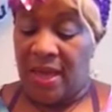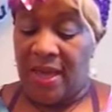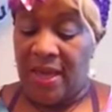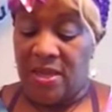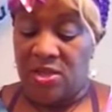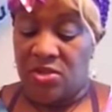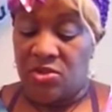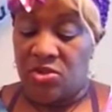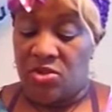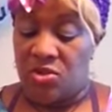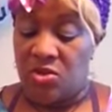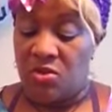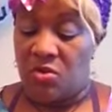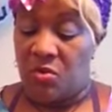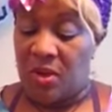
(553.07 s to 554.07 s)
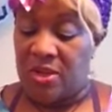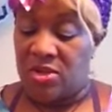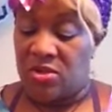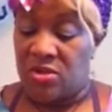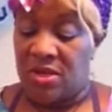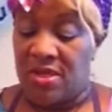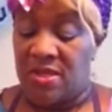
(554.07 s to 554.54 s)
answer to your
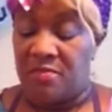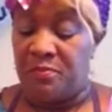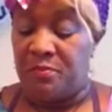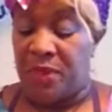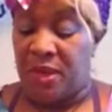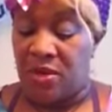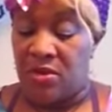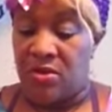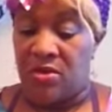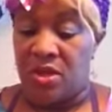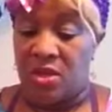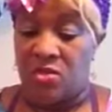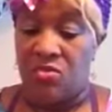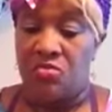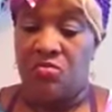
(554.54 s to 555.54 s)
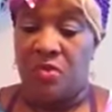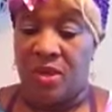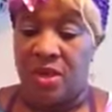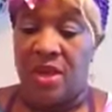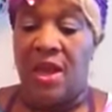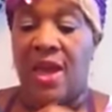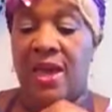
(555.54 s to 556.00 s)
question that's bigger than you
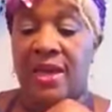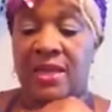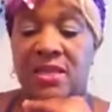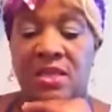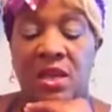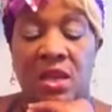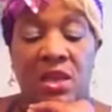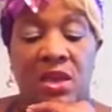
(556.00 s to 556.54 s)
realize.